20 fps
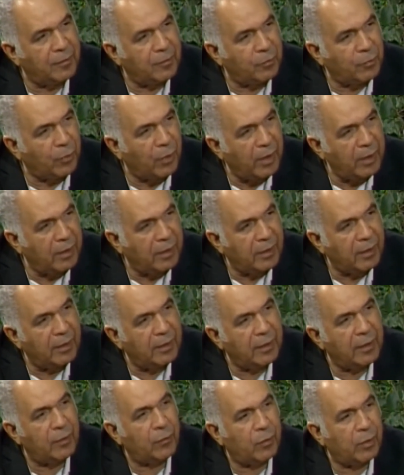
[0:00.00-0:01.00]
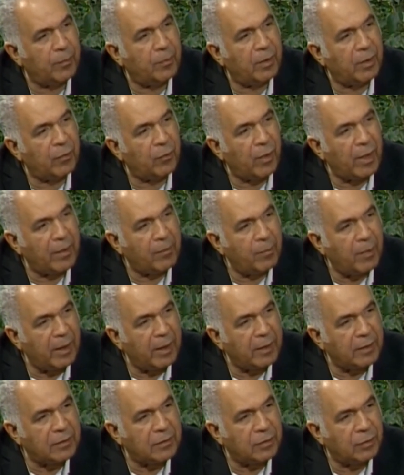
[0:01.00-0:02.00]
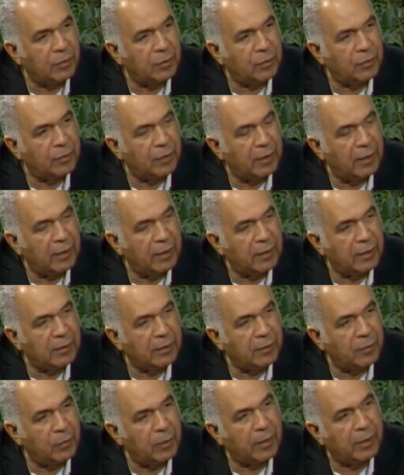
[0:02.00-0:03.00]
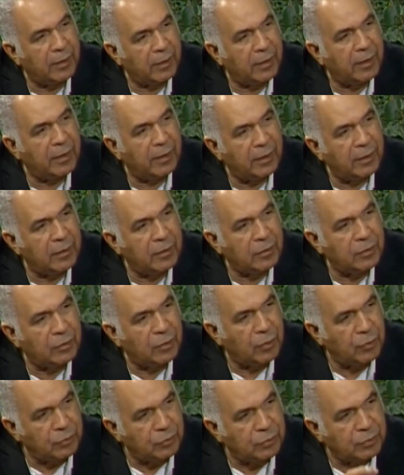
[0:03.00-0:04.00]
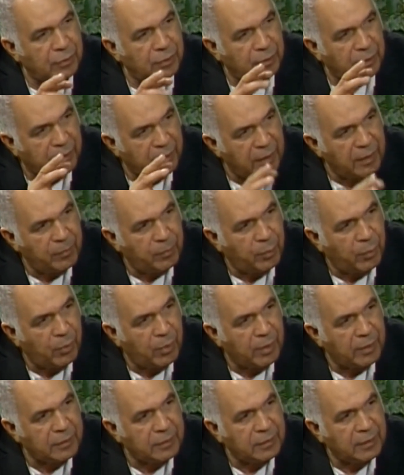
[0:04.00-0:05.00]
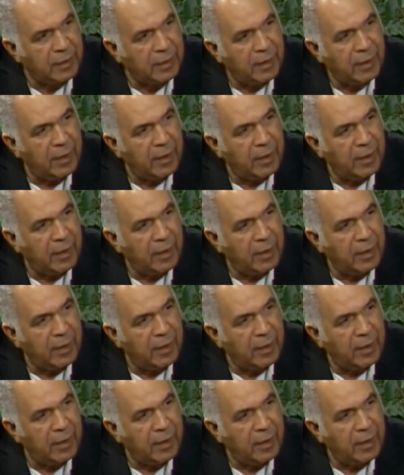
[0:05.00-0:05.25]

break, and then we'll be right back so that we can get into those key points